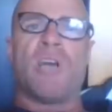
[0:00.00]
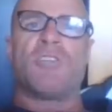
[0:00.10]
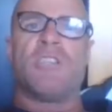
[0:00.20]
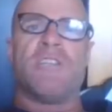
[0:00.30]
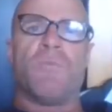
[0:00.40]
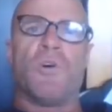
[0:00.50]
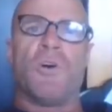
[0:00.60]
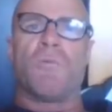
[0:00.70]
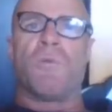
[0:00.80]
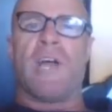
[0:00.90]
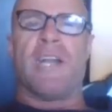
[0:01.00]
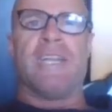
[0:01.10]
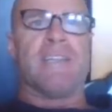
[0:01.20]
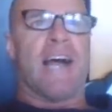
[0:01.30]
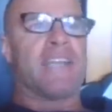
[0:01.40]
emotion in the world will
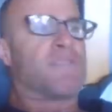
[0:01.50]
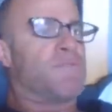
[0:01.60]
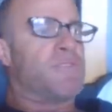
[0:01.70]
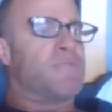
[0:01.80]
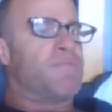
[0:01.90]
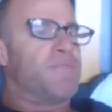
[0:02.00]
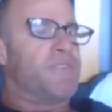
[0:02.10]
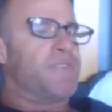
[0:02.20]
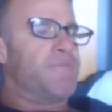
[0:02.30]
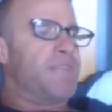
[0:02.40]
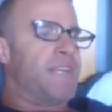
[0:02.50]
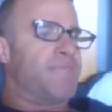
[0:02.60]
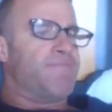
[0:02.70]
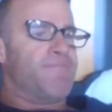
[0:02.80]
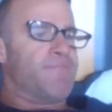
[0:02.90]
only last for
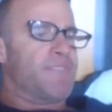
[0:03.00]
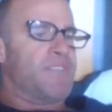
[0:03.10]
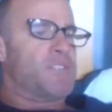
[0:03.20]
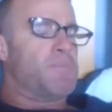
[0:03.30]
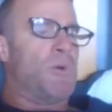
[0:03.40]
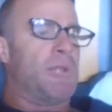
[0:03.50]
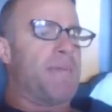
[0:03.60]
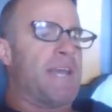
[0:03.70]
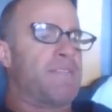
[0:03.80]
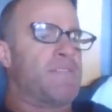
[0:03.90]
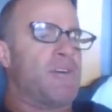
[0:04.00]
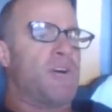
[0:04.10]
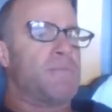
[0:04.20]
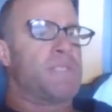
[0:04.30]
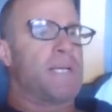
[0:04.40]
a small amount of
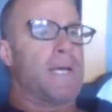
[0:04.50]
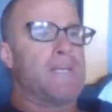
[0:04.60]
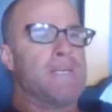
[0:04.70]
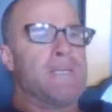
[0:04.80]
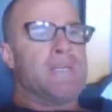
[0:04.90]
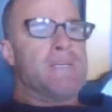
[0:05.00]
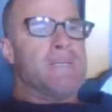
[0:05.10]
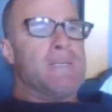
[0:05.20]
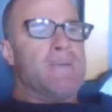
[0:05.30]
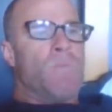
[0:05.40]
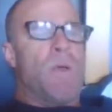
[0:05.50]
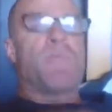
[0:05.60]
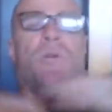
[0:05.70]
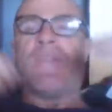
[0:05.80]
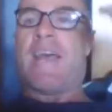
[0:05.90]
time. So
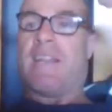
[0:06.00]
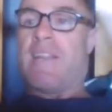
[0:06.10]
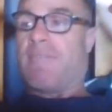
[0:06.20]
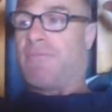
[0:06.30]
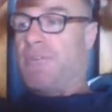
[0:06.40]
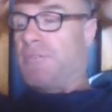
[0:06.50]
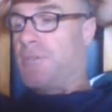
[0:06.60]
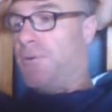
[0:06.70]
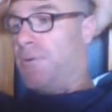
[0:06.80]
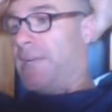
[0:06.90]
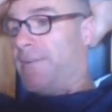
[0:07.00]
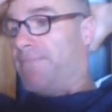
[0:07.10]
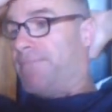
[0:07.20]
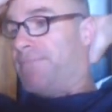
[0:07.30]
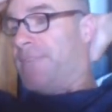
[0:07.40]
when we were down in that first quarter,
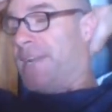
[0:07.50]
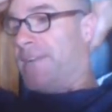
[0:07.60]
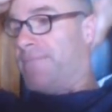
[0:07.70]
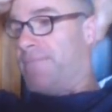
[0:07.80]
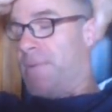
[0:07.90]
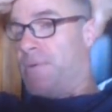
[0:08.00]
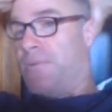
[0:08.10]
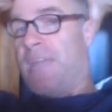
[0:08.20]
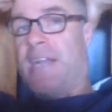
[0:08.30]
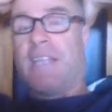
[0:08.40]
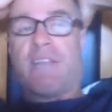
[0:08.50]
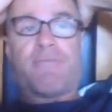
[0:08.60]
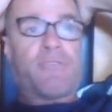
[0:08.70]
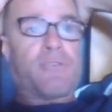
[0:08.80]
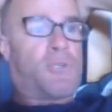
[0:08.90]

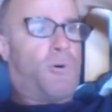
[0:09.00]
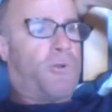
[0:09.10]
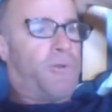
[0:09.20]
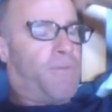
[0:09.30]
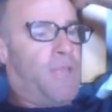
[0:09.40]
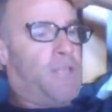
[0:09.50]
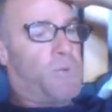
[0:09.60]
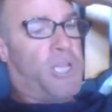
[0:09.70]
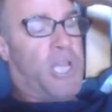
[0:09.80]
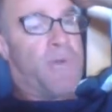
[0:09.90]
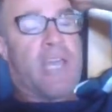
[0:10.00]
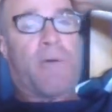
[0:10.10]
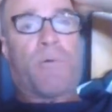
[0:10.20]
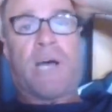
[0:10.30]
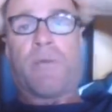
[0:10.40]
and things weren't going
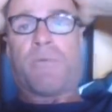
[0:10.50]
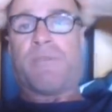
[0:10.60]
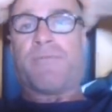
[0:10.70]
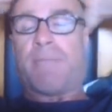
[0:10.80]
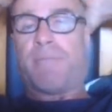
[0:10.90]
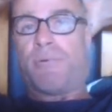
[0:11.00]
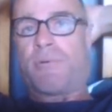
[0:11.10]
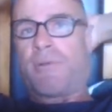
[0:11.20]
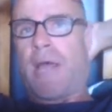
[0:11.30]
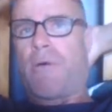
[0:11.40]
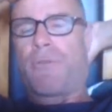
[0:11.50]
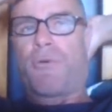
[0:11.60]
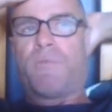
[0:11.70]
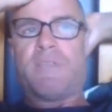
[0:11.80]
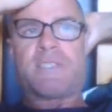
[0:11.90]
our way, we fumbled, although I
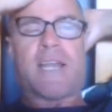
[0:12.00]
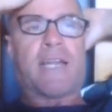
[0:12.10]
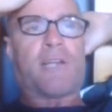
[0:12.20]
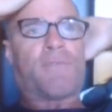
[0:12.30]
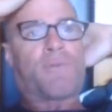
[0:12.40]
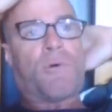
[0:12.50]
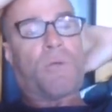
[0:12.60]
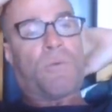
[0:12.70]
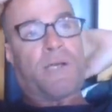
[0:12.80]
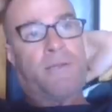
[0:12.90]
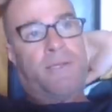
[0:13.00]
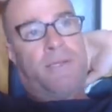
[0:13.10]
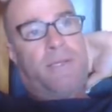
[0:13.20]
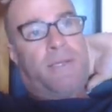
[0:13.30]
thought we started off quite well